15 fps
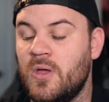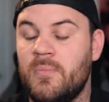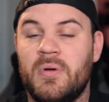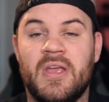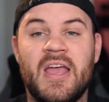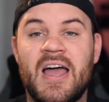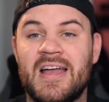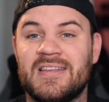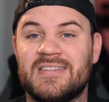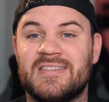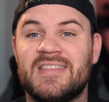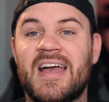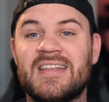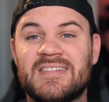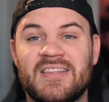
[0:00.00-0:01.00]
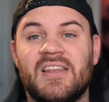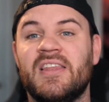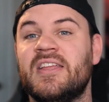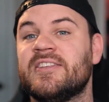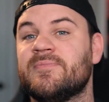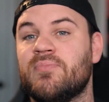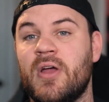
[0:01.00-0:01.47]
But guys, that's the
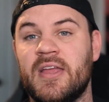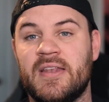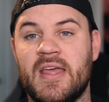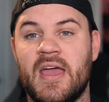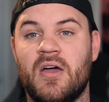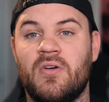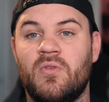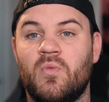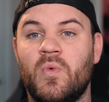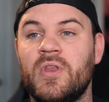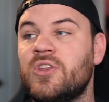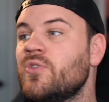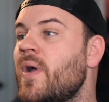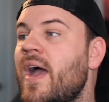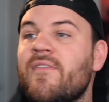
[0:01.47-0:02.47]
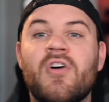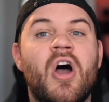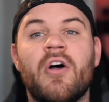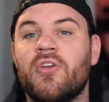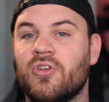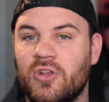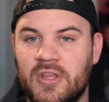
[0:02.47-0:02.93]
lens breakdown. We do have
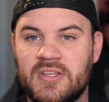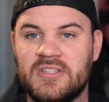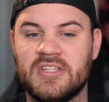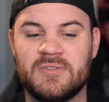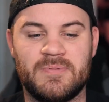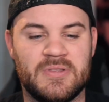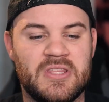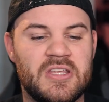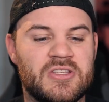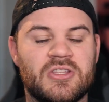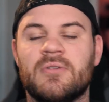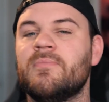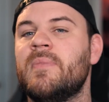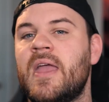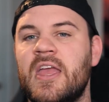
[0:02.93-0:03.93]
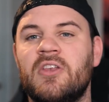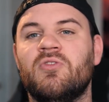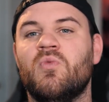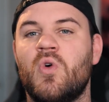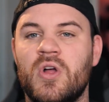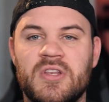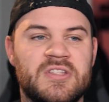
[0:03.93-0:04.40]
other lenses, but these are the
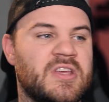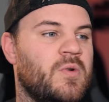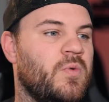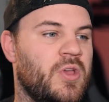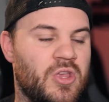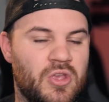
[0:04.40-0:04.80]
main ones that we